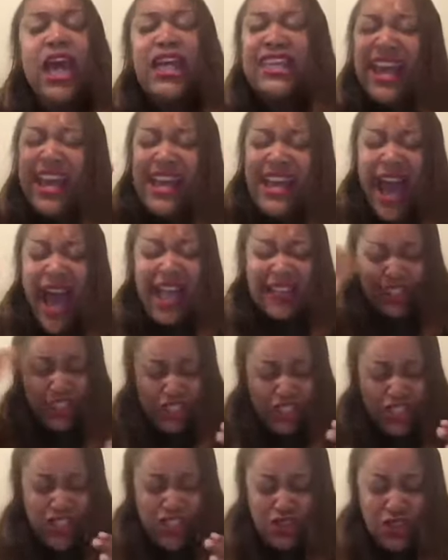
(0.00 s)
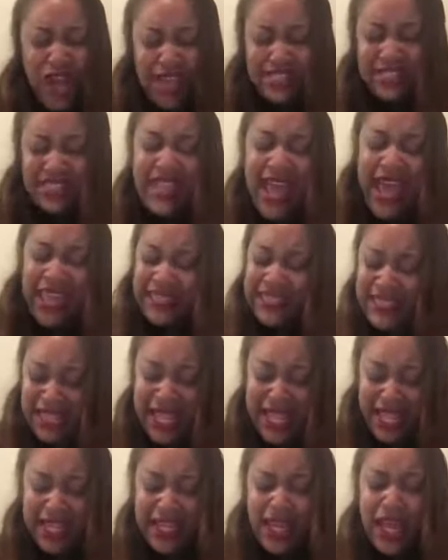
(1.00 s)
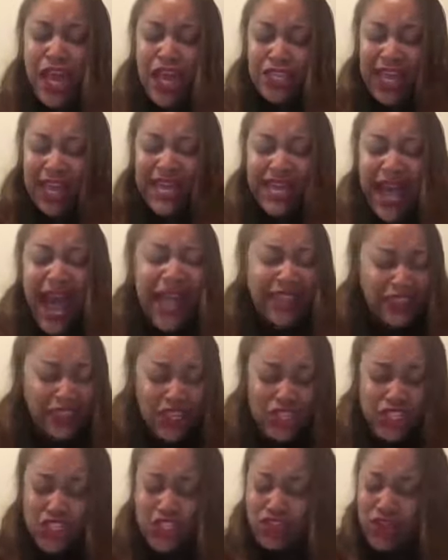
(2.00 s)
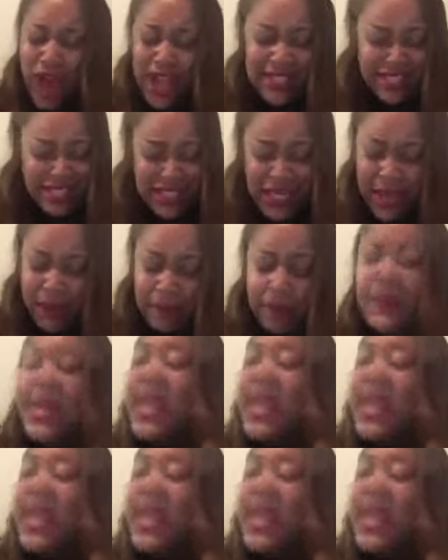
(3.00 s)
You got to trust that thing. You got to trust him